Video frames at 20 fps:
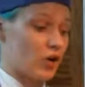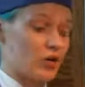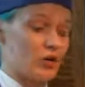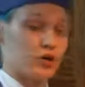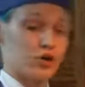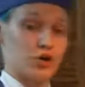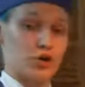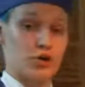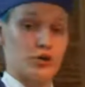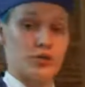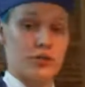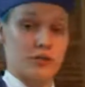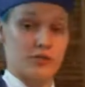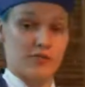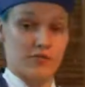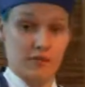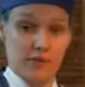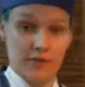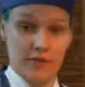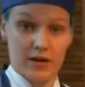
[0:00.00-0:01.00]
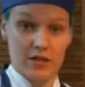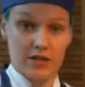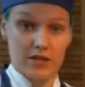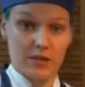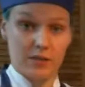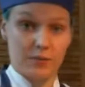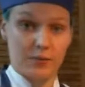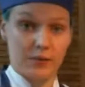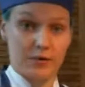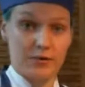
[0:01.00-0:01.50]
all the juices from
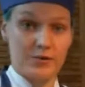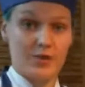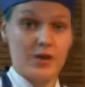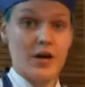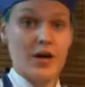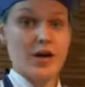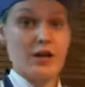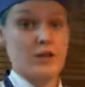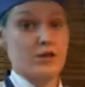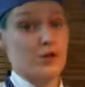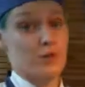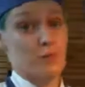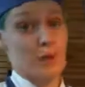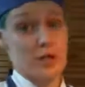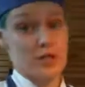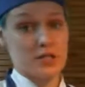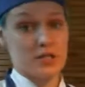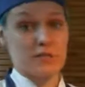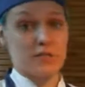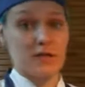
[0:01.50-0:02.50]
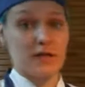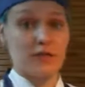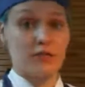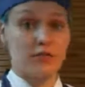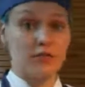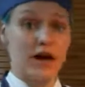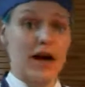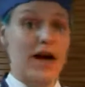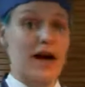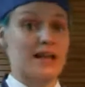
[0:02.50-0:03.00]
vegetables. So possibly
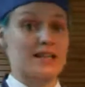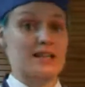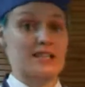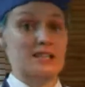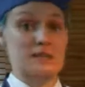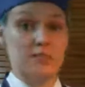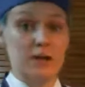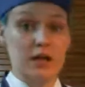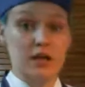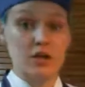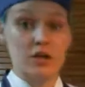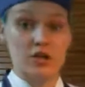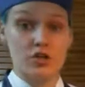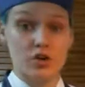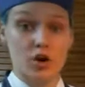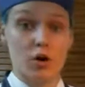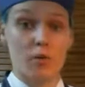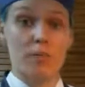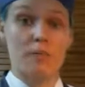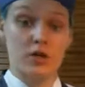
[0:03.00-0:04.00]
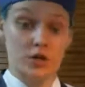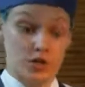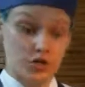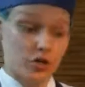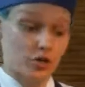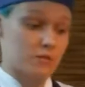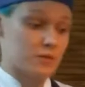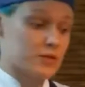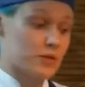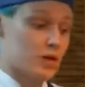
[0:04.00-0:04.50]
if you add spinach or
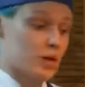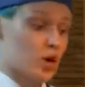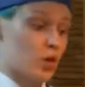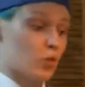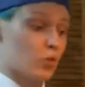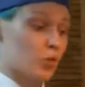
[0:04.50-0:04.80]
mushrooms,